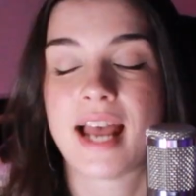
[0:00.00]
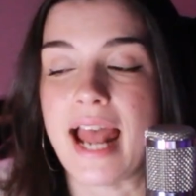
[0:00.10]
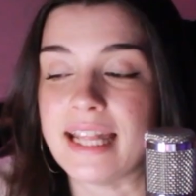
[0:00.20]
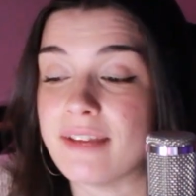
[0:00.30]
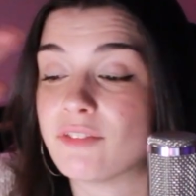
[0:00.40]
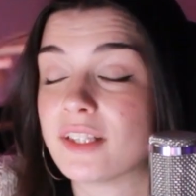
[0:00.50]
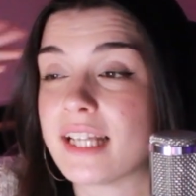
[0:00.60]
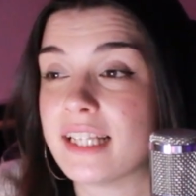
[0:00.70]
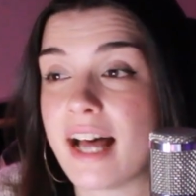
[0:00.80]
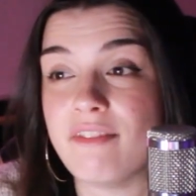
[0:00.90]
And they've got
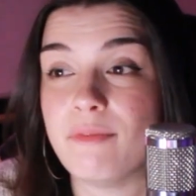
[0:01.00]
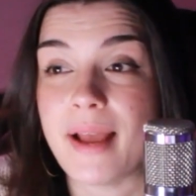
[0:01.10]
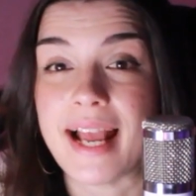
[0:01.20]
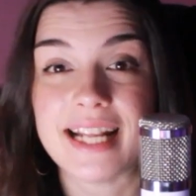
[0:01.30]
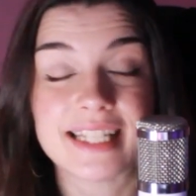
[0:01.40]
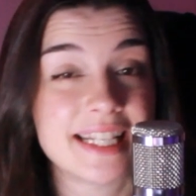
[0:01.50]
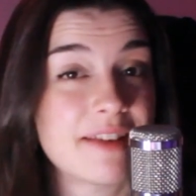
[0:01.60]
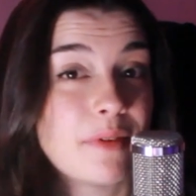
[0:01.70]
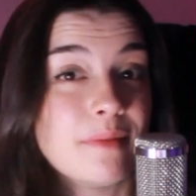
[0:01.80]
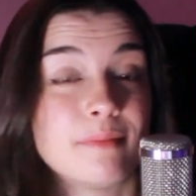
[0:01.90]
their live band and they've
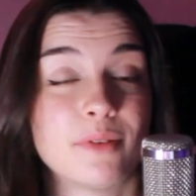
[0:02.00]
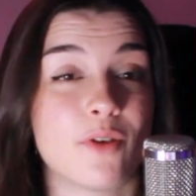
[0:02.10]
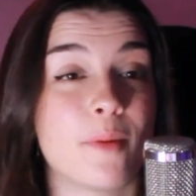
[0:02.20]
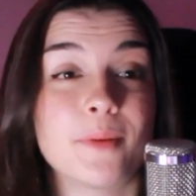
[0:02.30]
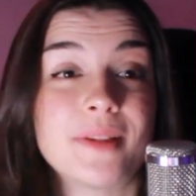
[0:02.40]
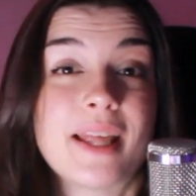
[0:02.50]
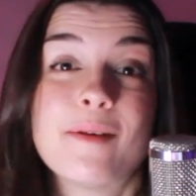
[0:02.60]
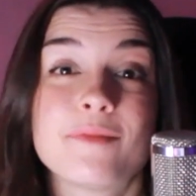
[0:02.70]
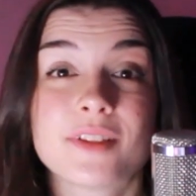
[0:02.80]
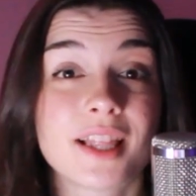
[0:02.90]
been performing with
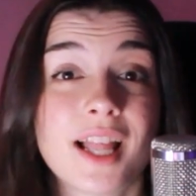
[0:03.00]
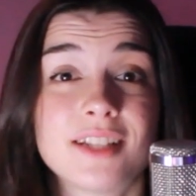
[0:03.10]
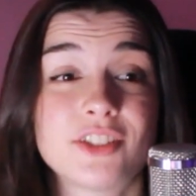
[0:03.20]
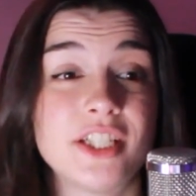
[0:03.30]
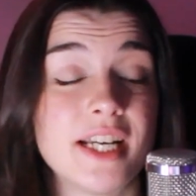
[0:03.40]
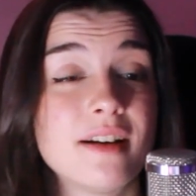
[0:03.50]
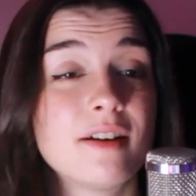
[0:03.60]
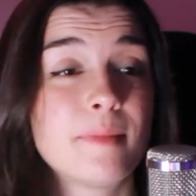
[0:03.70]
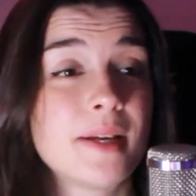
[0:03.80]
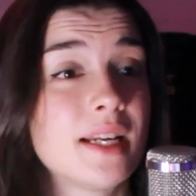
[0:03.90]
them for the last year and
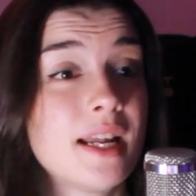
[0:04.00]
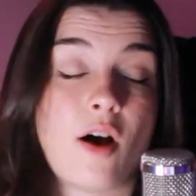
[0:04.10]
a bit.